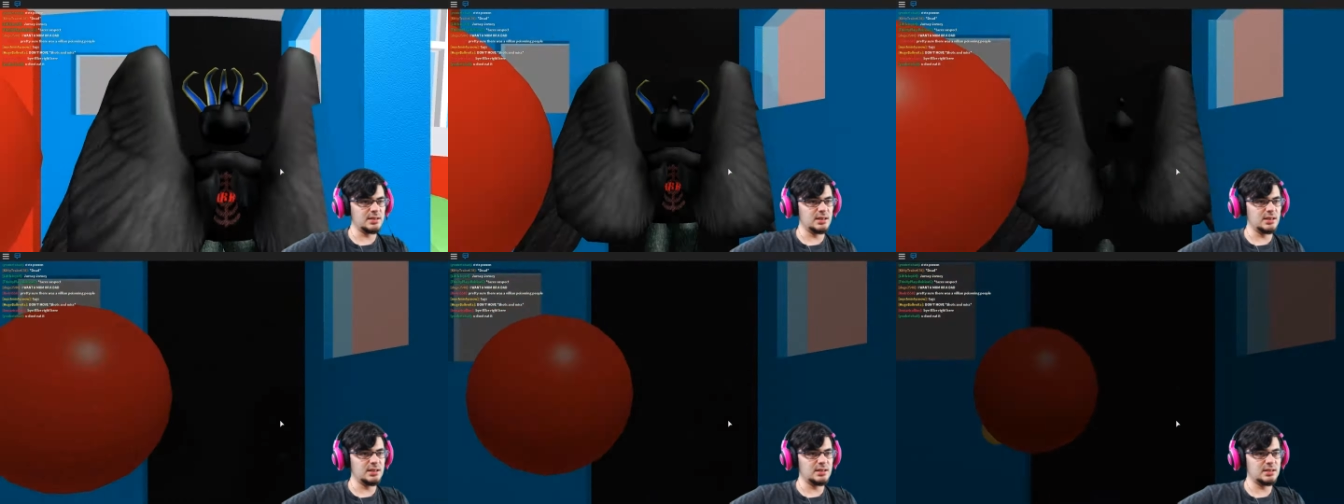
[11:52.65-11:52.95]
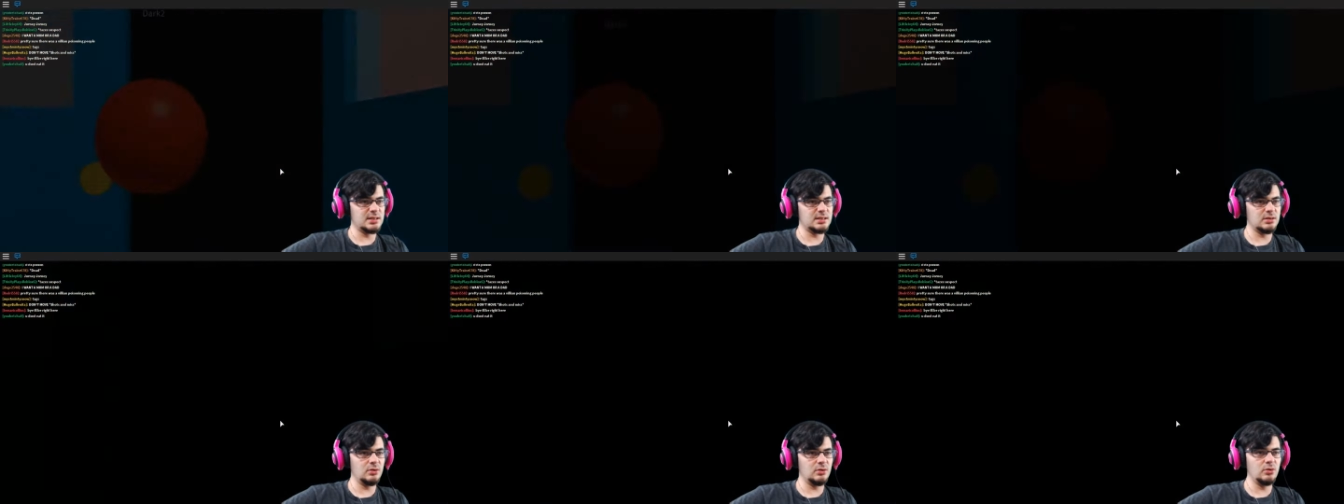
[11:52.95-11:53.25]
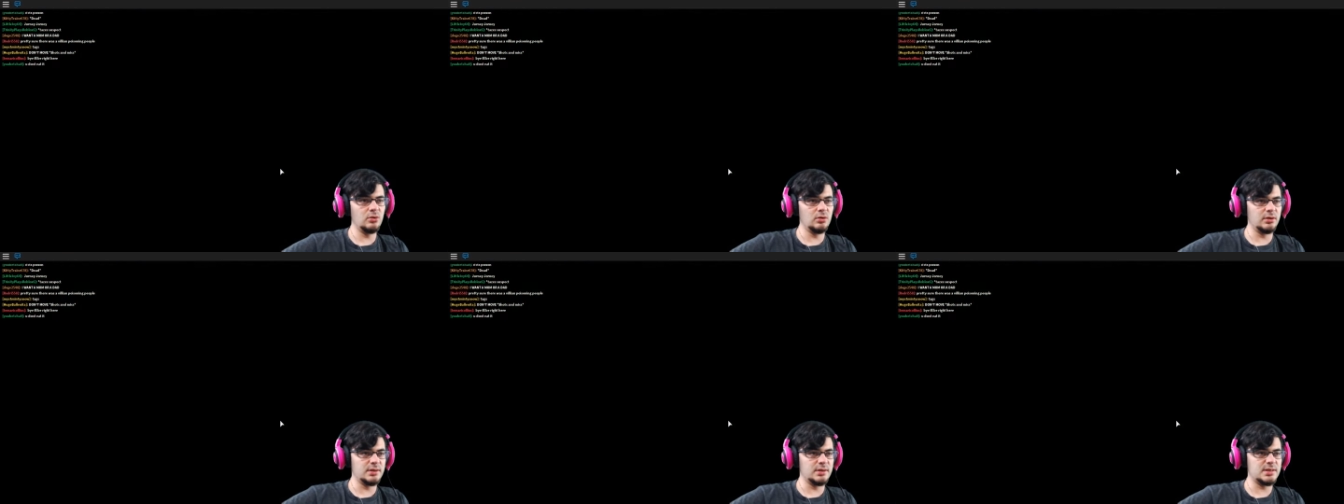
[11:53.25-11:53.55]
is this
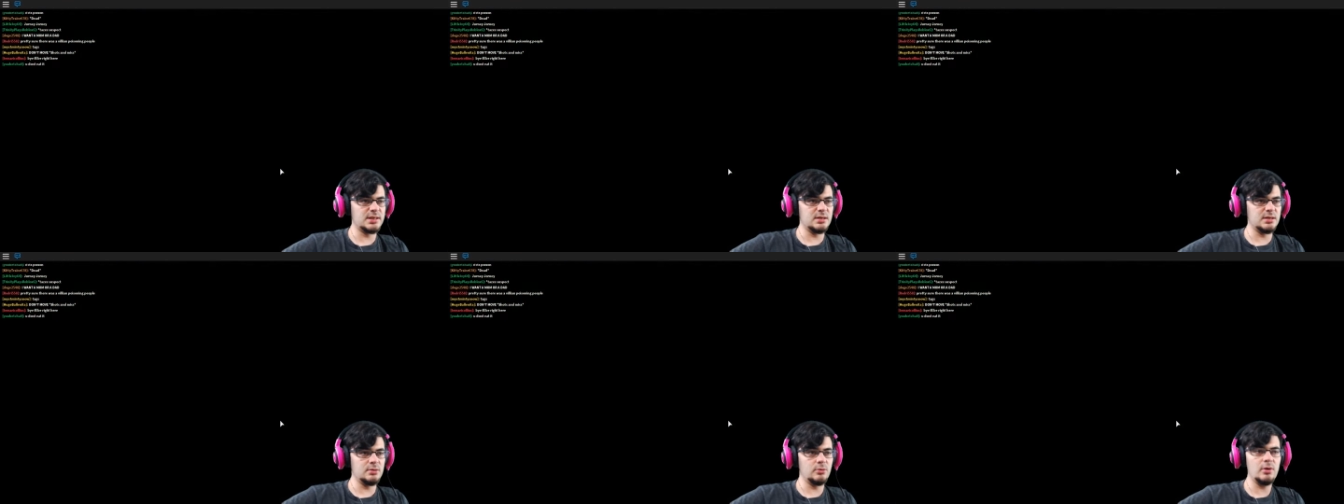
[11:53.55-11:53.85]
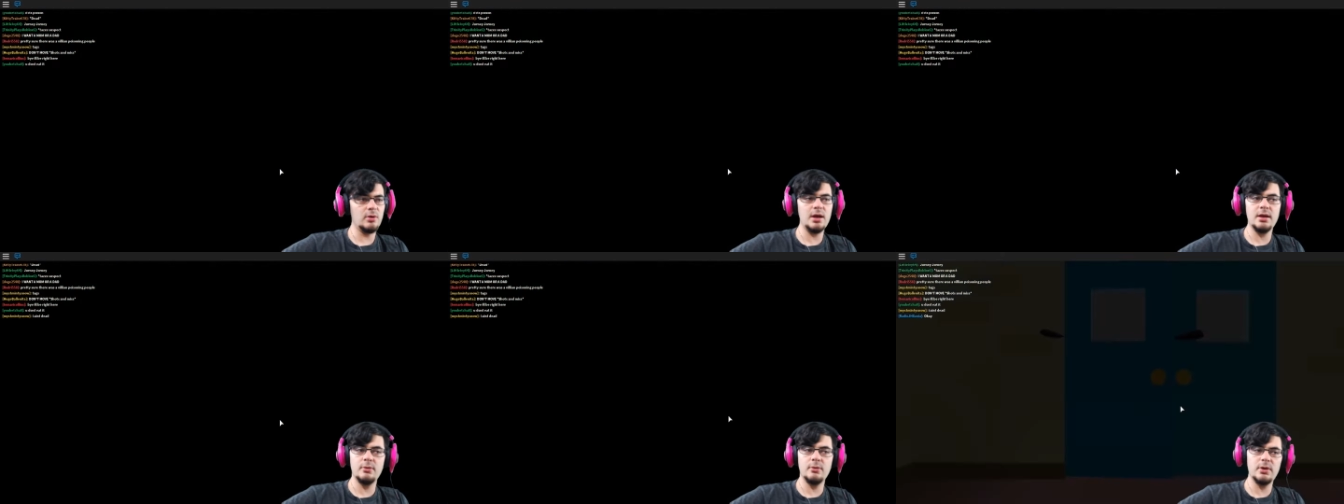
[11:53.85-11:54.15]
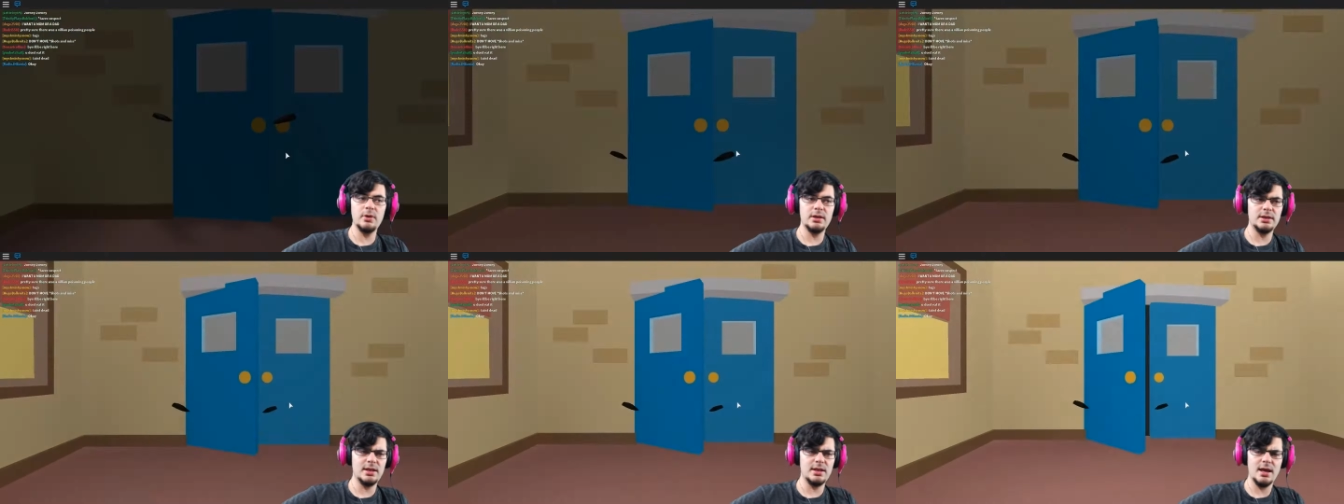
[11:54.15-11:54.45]
school and see what
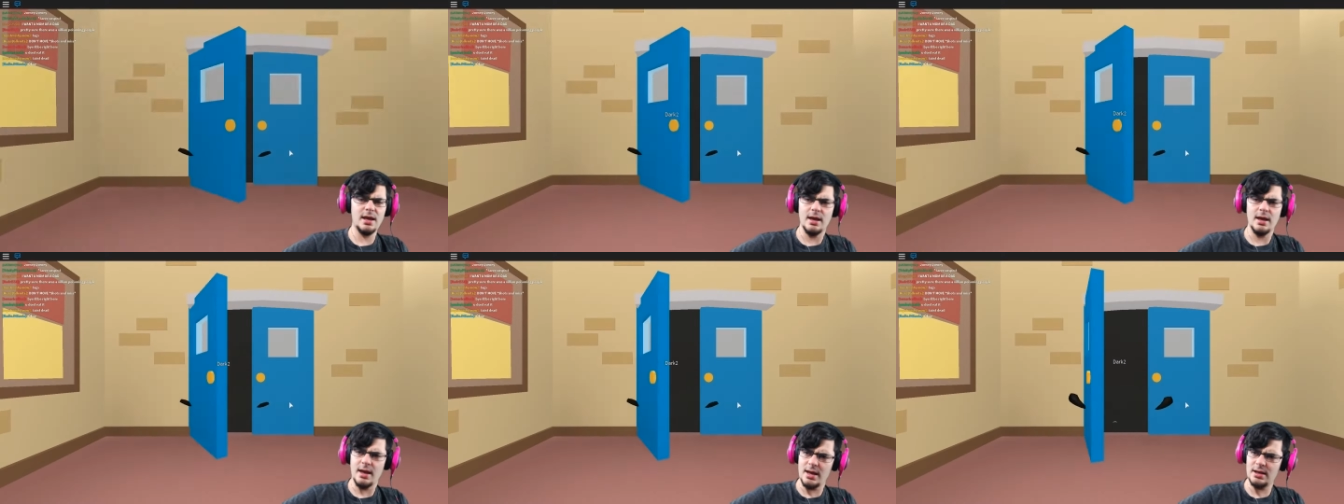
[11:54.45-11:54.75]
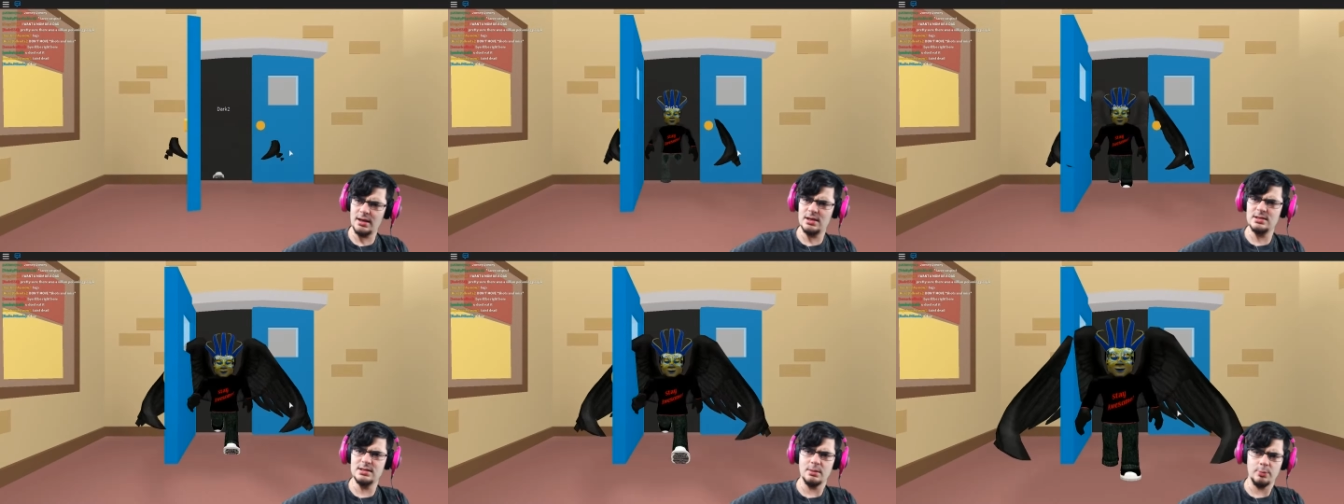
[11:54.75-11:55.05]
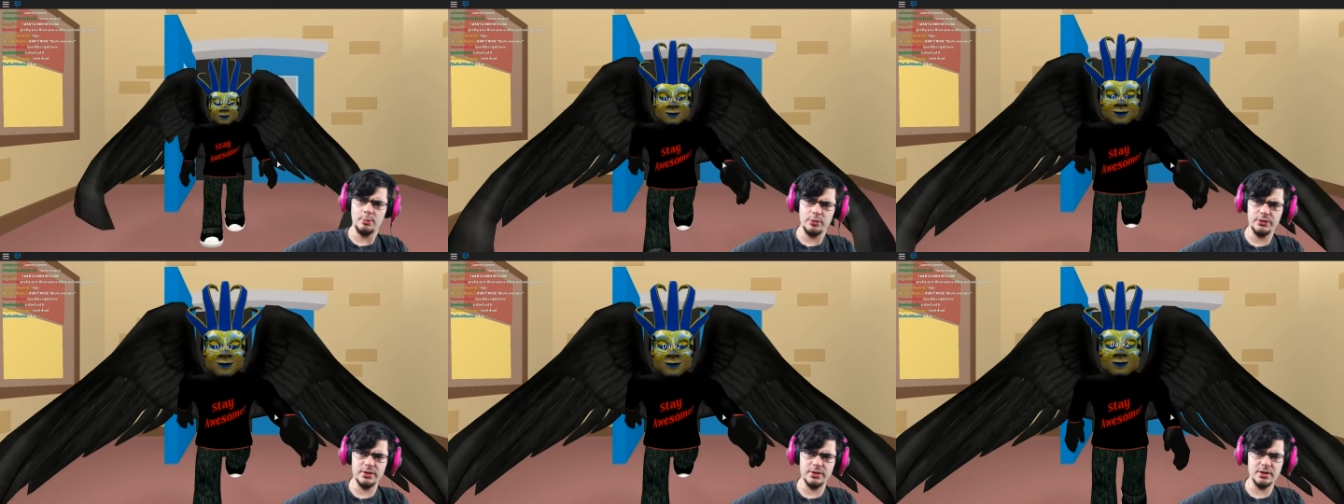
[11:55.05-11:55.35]
what the heck is
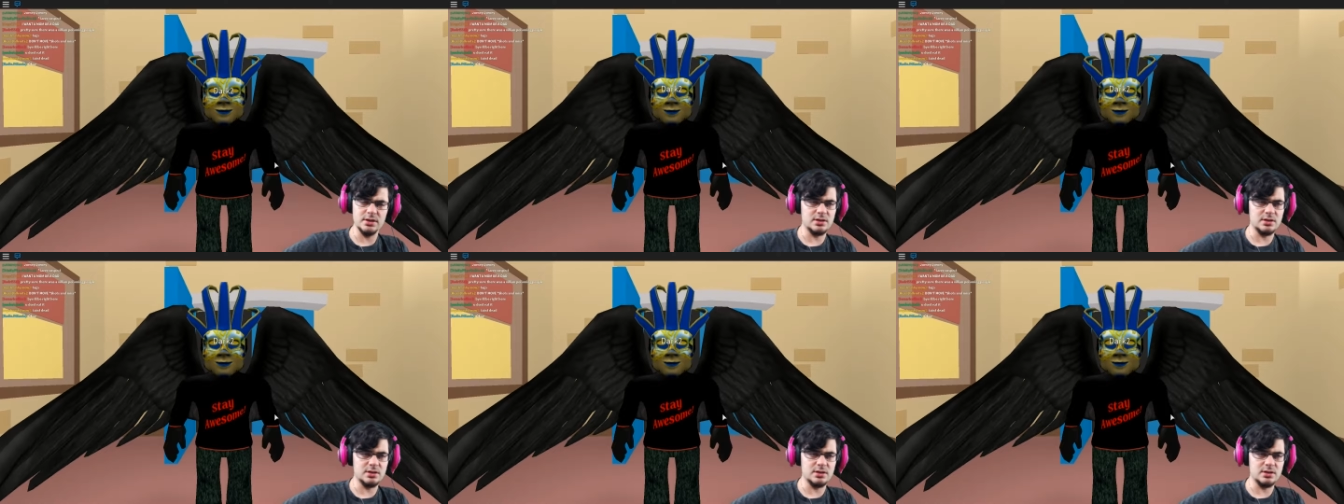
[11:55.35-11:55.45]
up with